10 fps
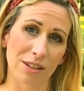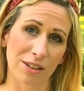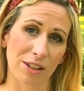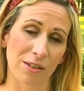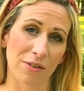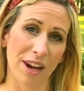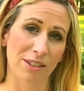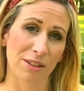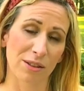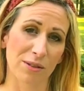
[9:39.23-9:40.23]
They're going to
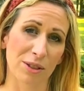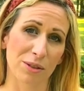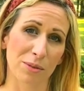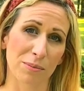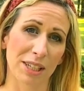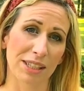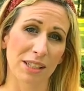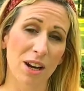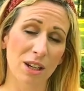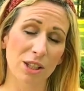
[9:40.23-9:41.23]
fax it over to my
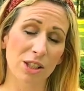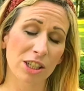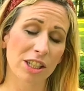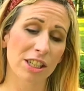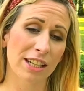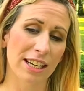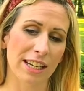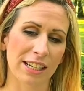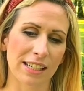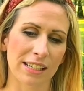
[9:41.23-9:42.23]
doctor,
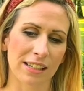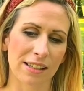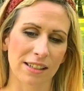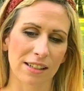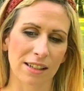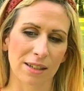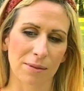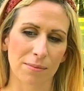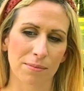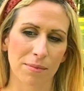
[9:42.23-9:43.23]
and um,